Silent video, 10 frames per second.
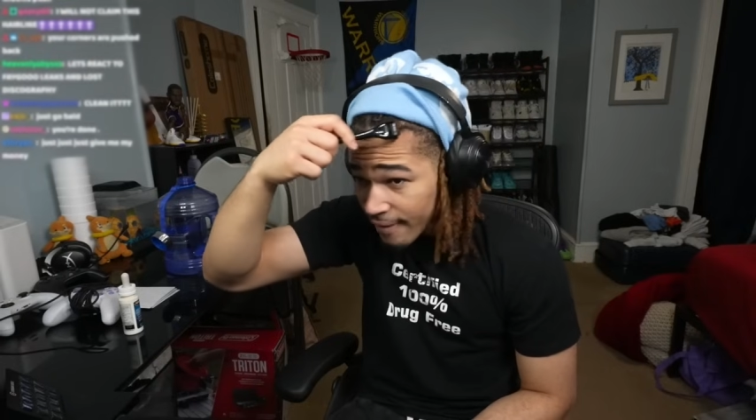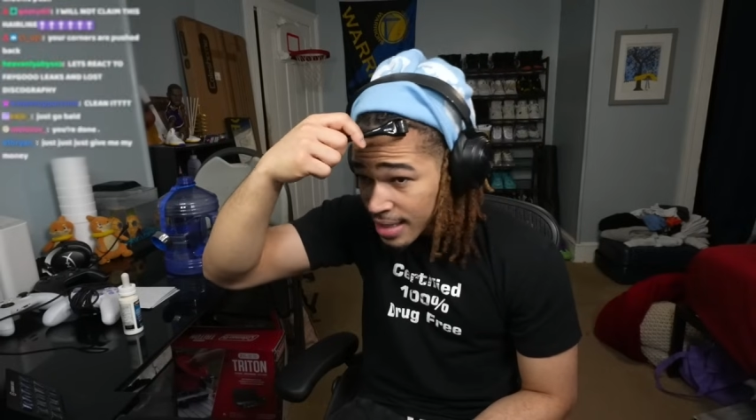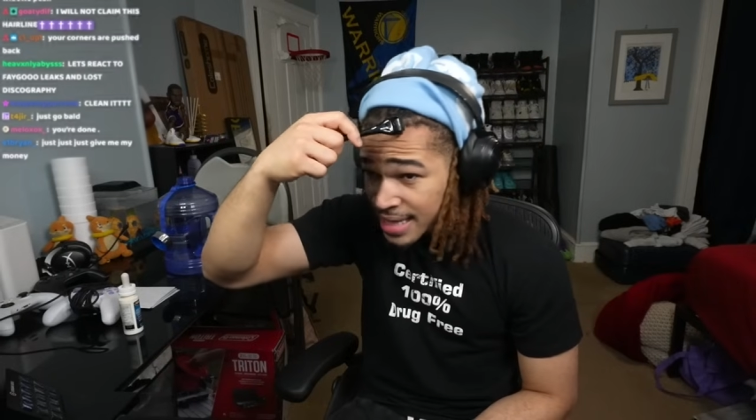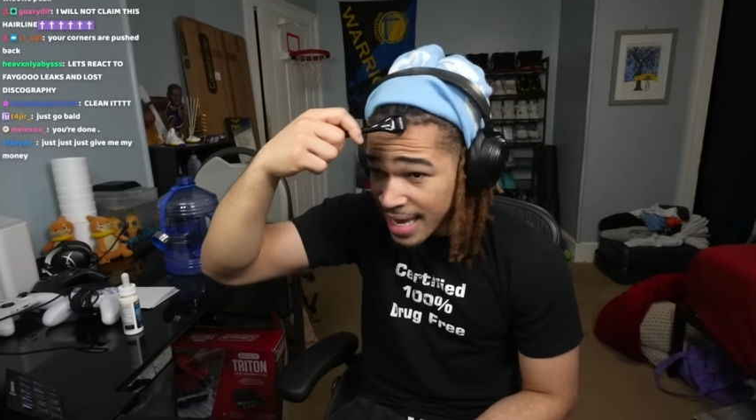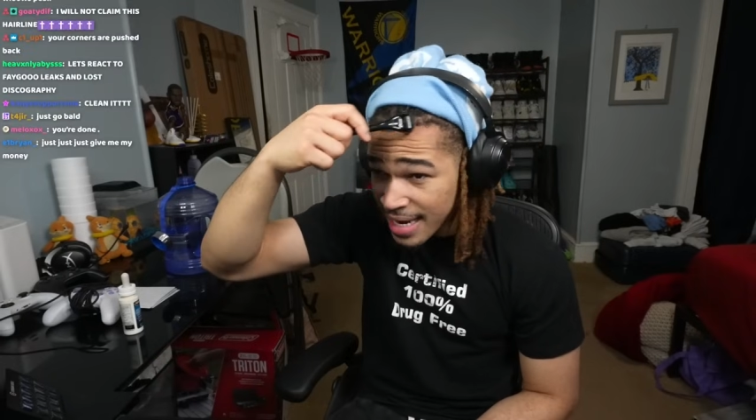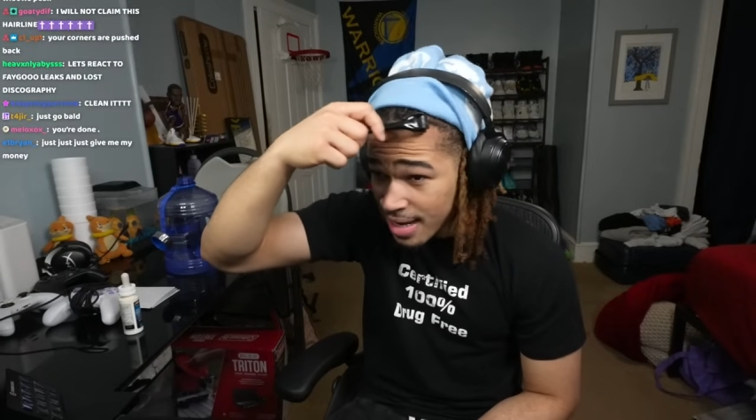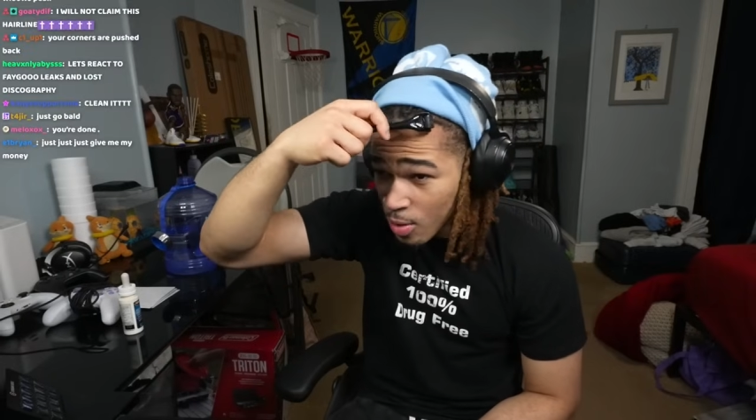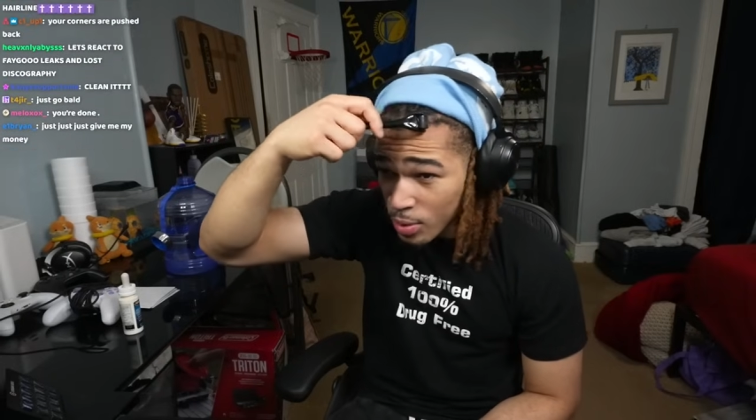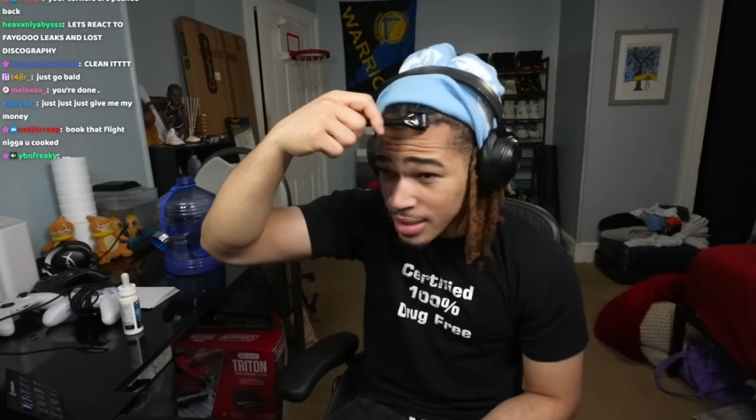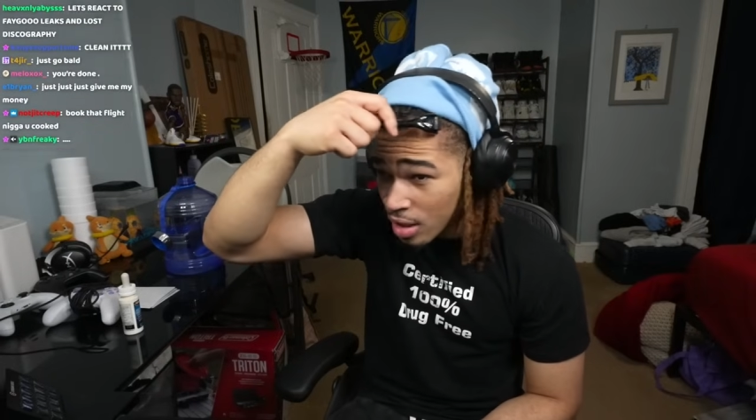then hit them
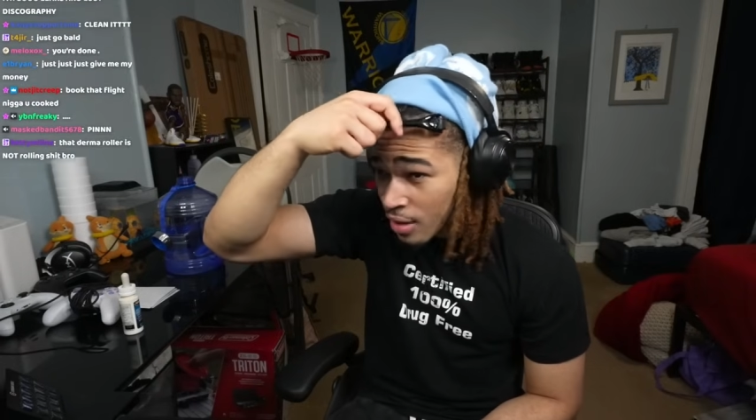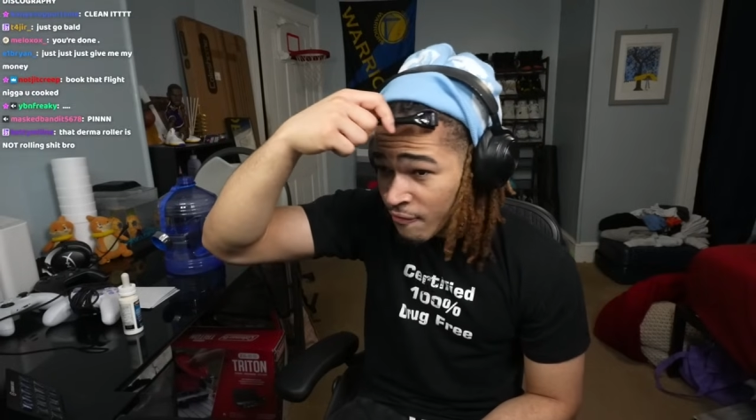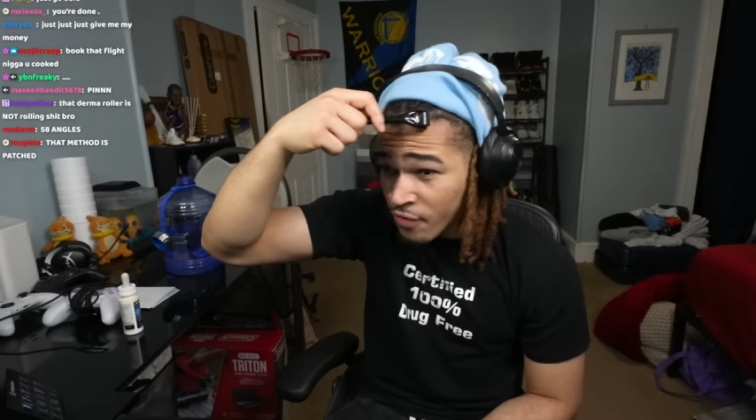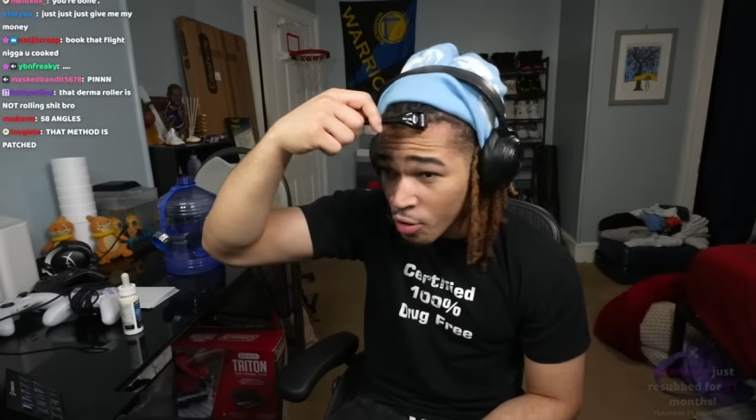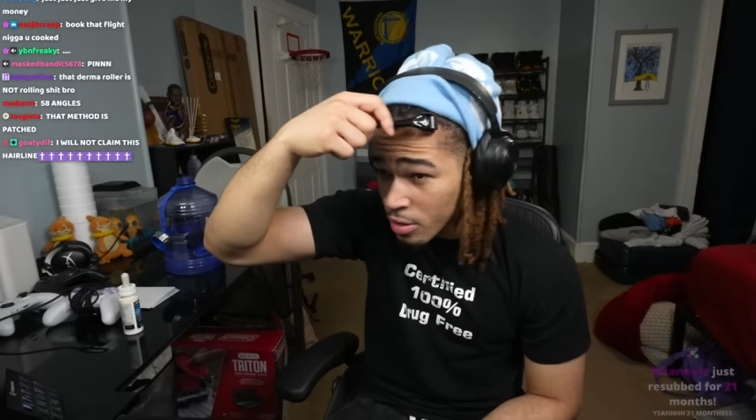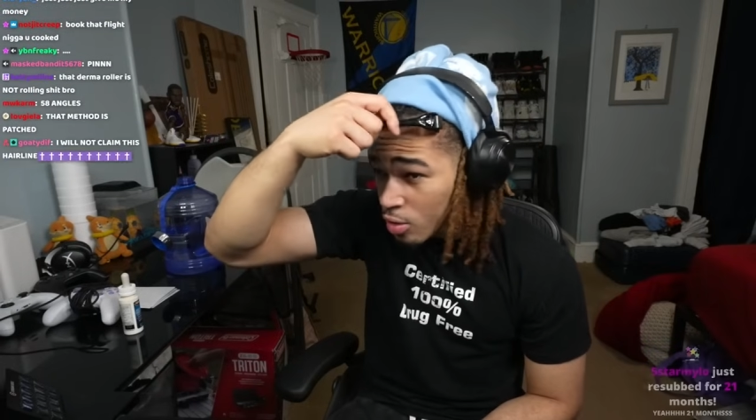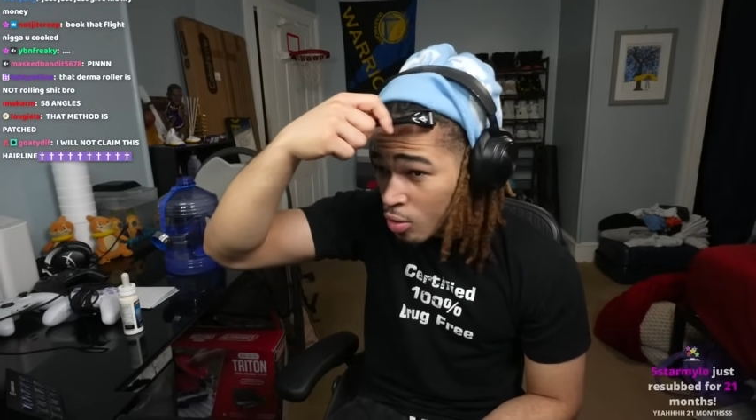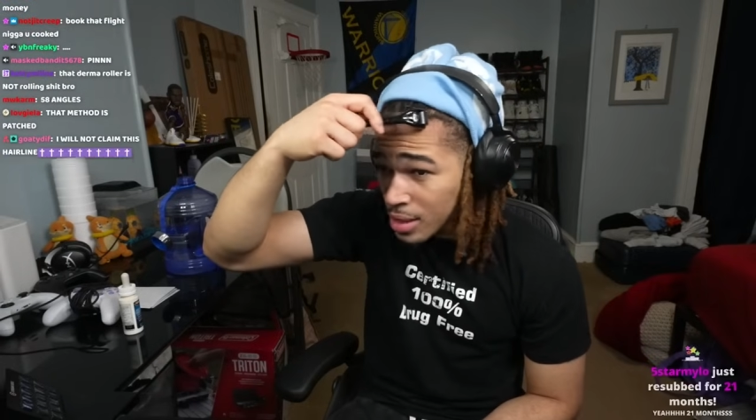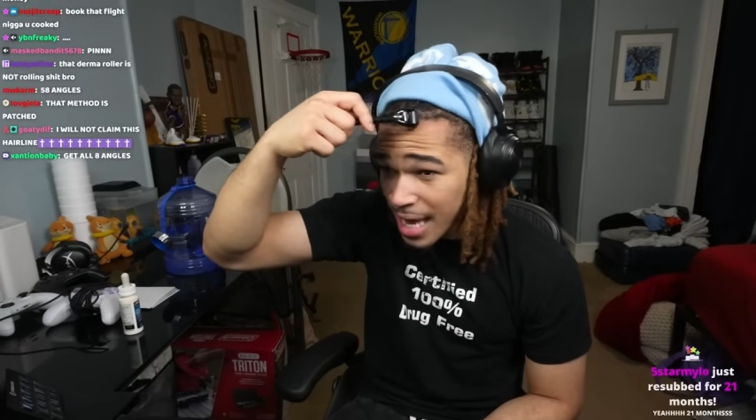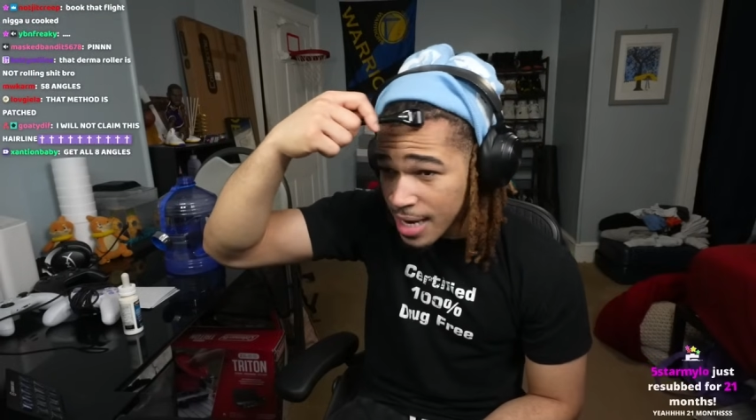with the vertical
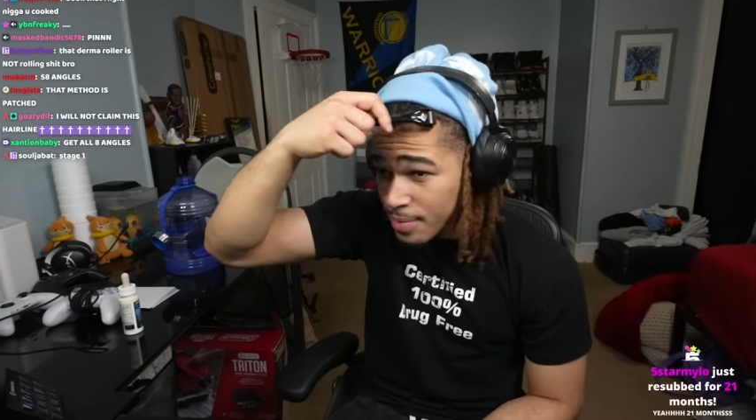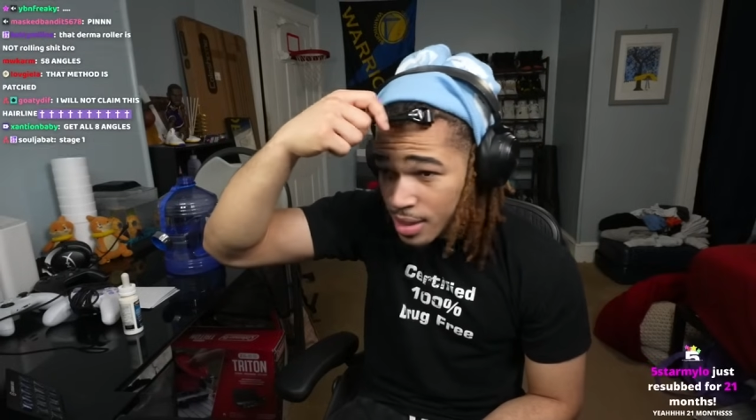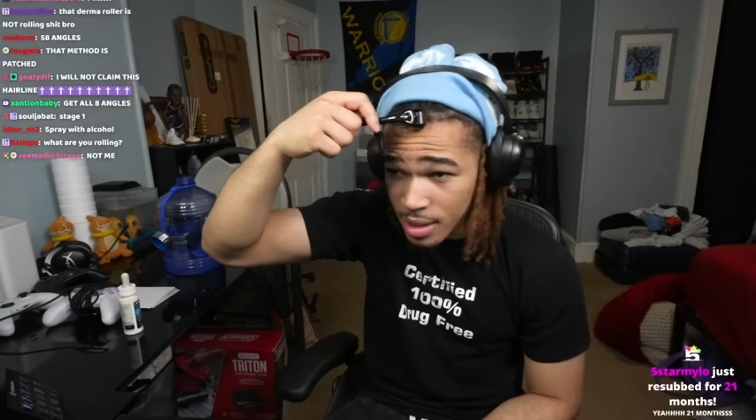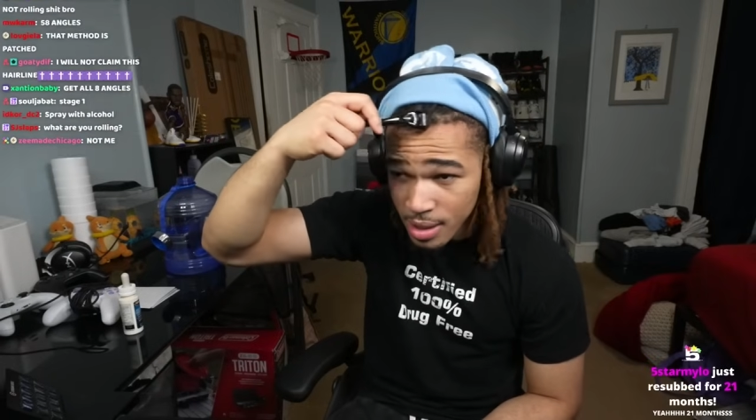alignment.